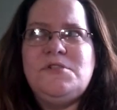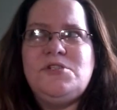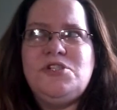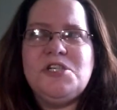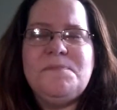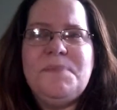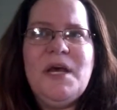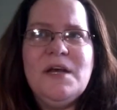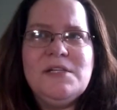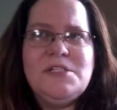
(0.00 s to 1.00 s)
Just
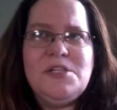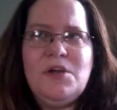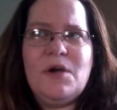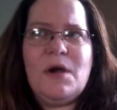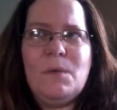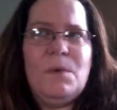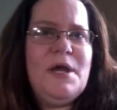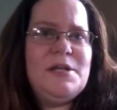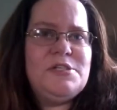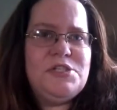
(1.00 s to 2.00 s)
because you're a
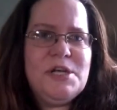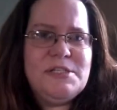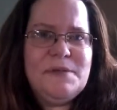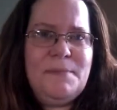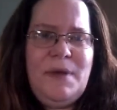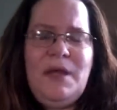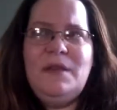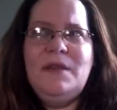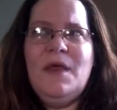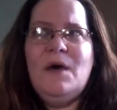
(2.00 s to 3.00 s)
witch doesn't
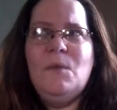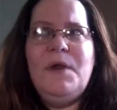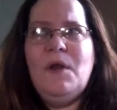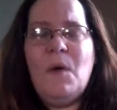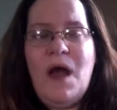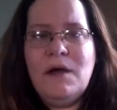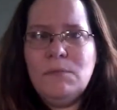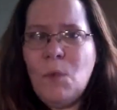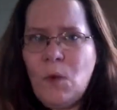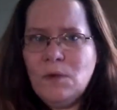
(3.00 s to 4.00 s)
mean that we don't have
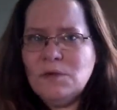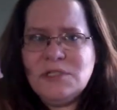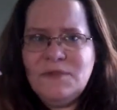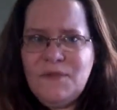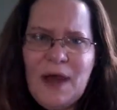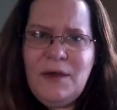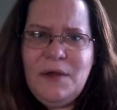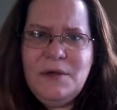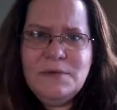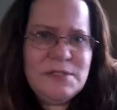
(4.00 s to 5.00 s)
morals and
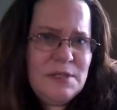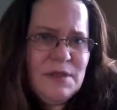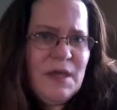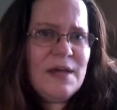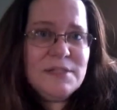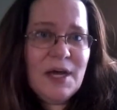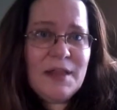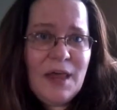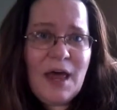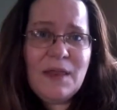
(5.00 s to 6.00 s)
values and things like
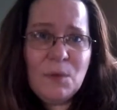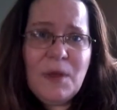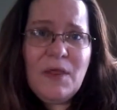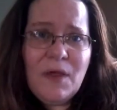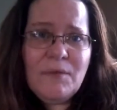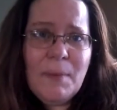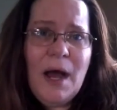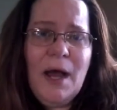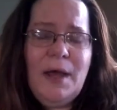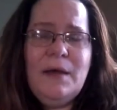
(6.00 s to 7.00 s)
that we live
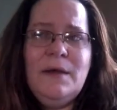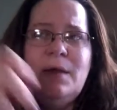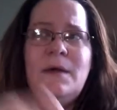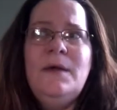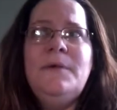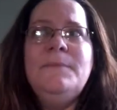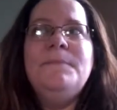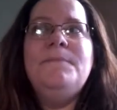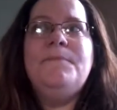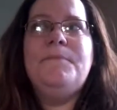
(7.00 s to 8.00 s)
by.
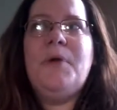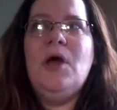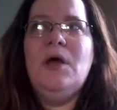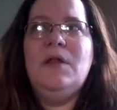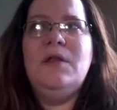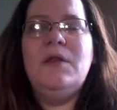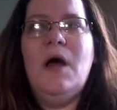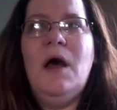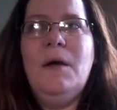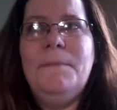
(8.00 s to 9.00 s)
But
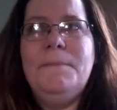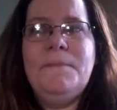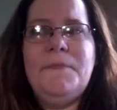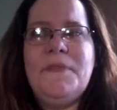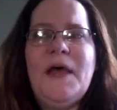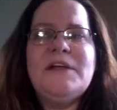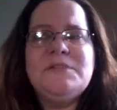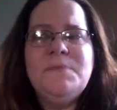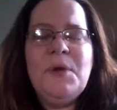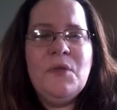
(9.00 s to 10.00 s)
that's
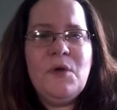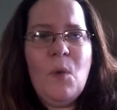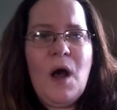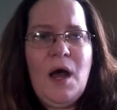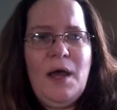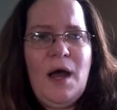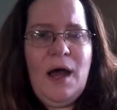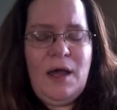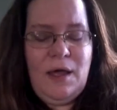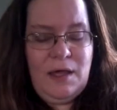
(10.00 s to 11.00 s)
mainly why
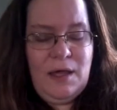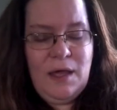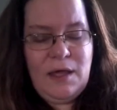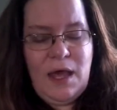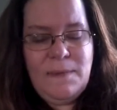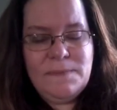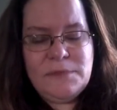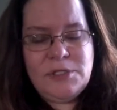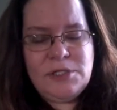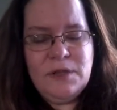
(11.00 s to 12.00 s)
I came
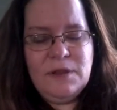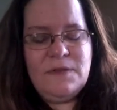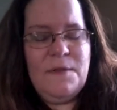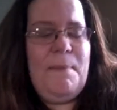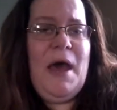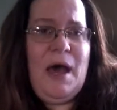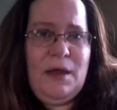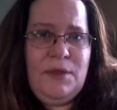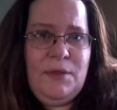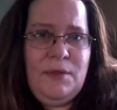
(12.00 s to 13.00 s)
to the path,